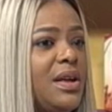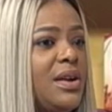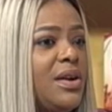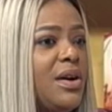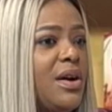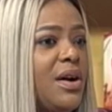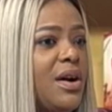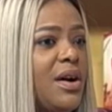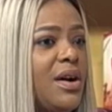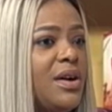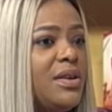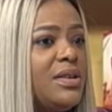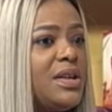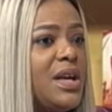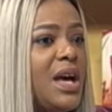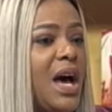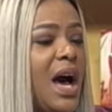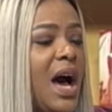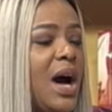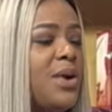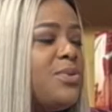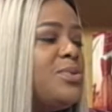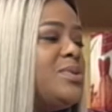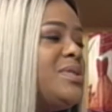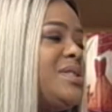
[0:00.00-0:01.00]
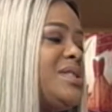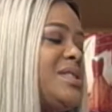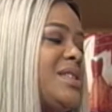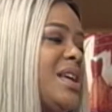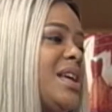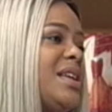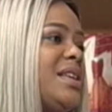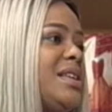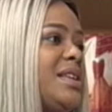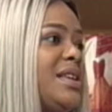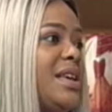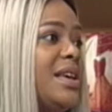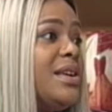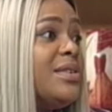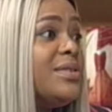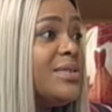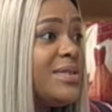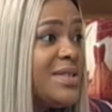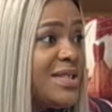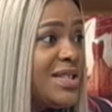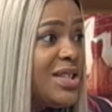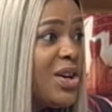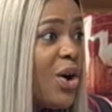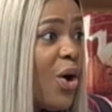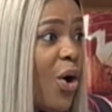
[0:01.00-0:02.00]
are, I won't say
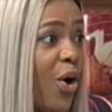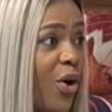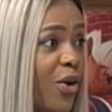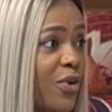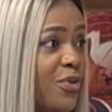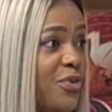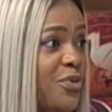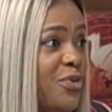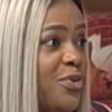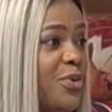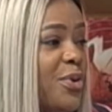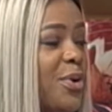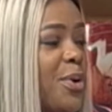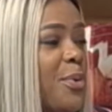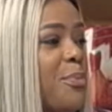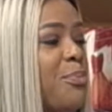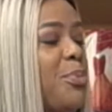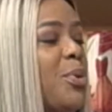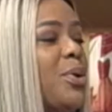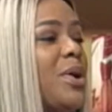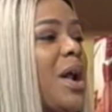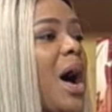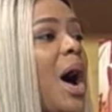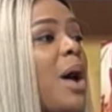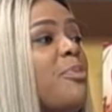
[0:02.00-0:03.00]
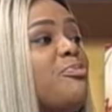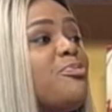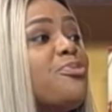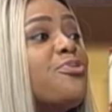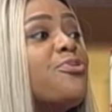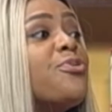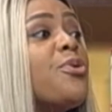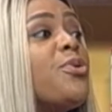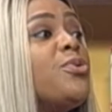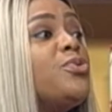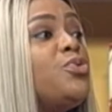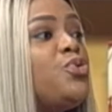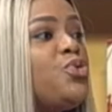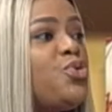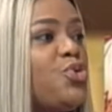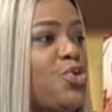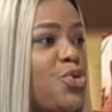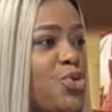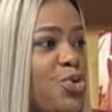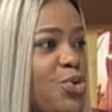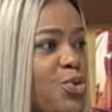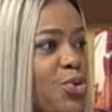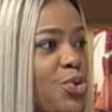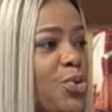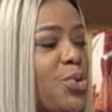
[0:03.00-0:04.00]
guilty of, but are prone
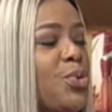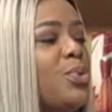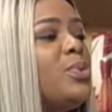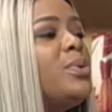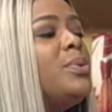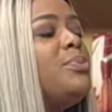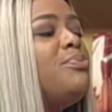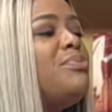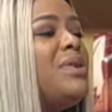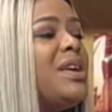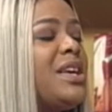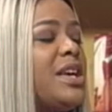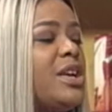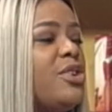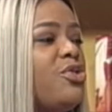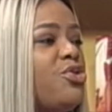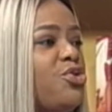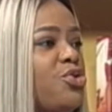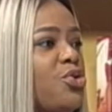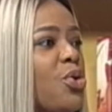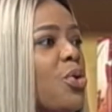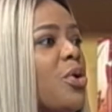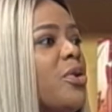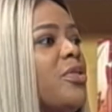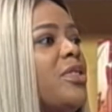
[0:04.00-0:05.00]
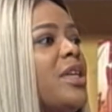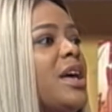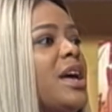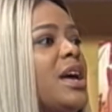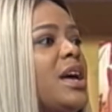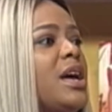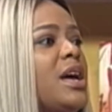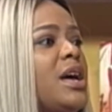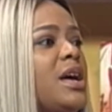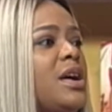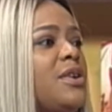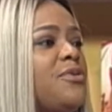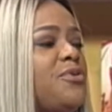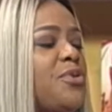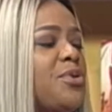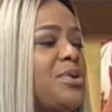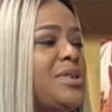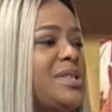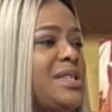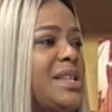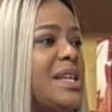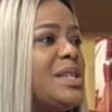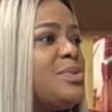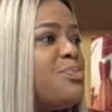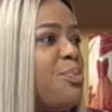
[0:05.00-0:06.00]
to making sure they, for
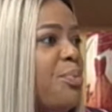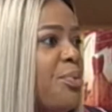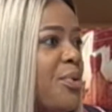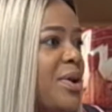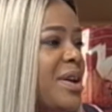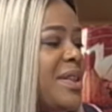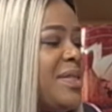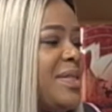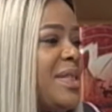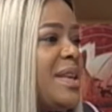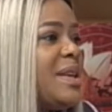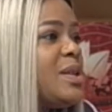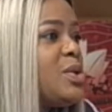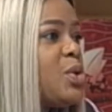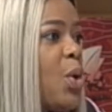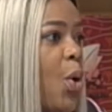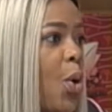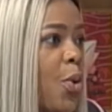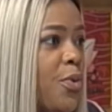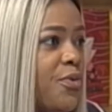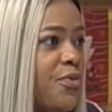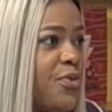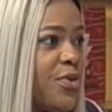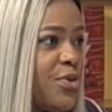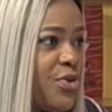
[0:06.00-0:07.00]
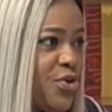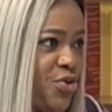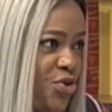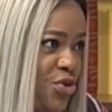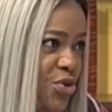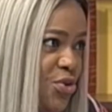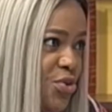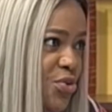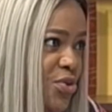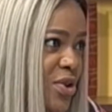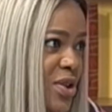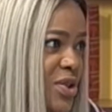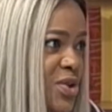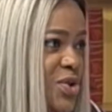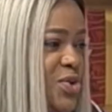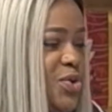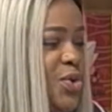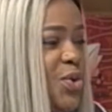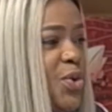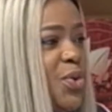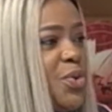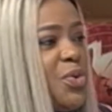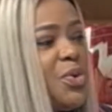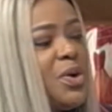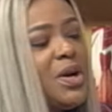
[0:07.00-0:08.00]
instance, bring things home for the children.
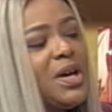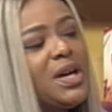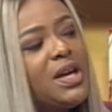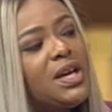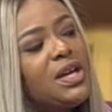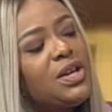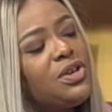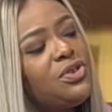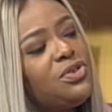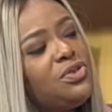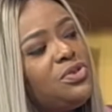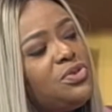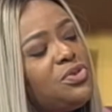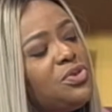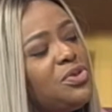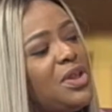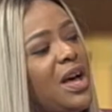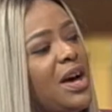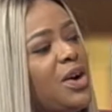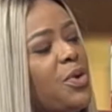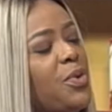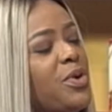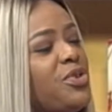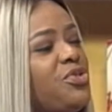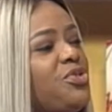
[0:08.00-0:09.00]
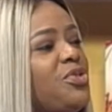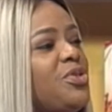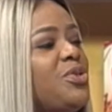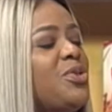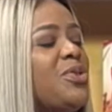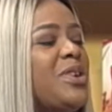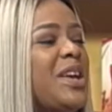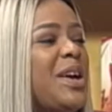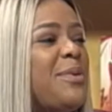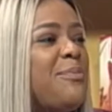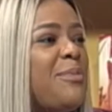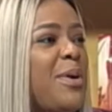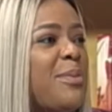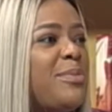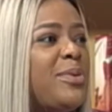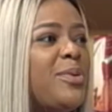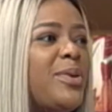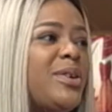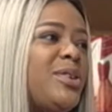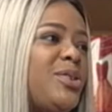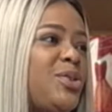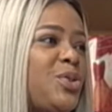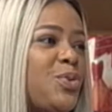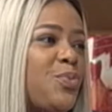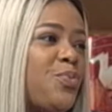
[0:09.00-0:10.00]
So you know, that question, okay, mommy,
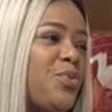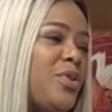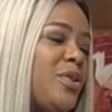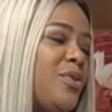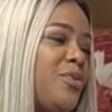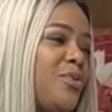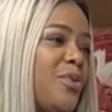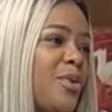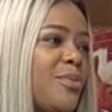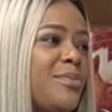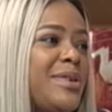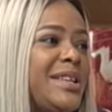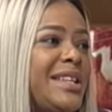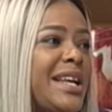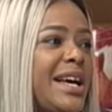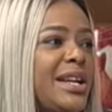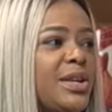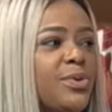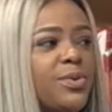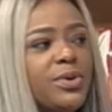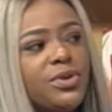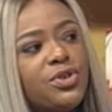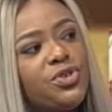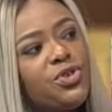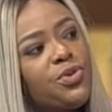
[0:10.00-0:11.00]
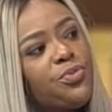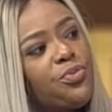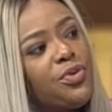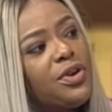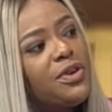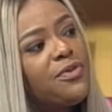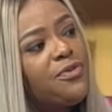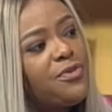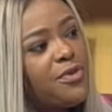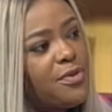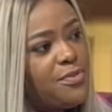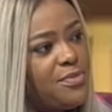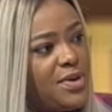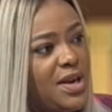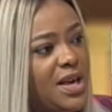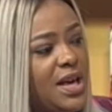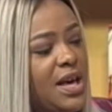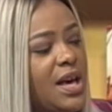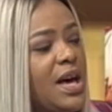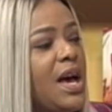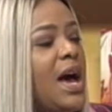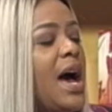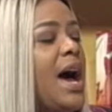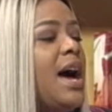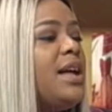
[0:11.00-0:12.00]
what did you bring for me? Daddy, what did you bring for me?
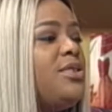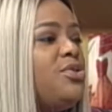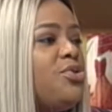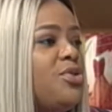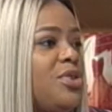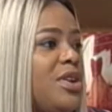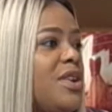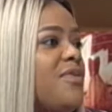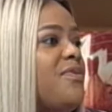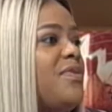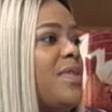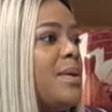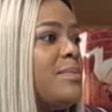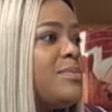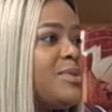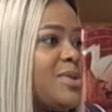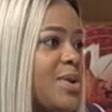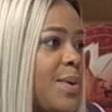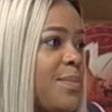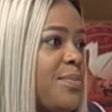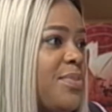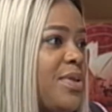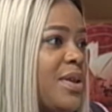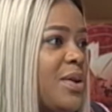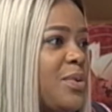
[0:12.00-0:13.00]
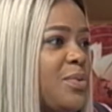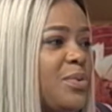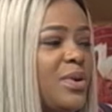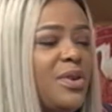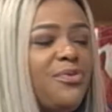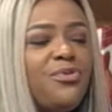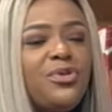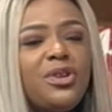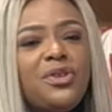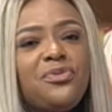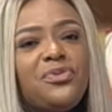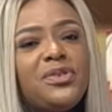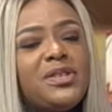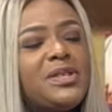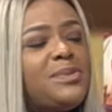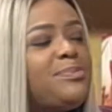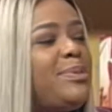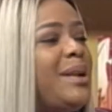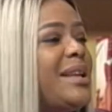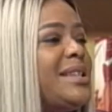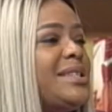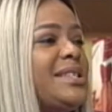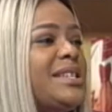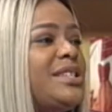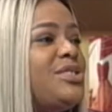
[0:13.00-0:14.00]
And you give them something, even if it's
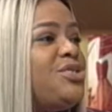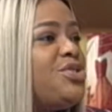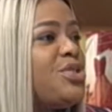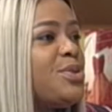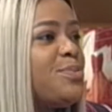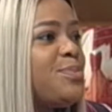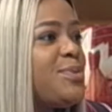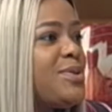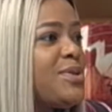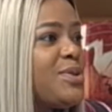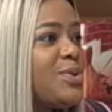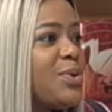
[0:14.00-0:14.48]
plantain chips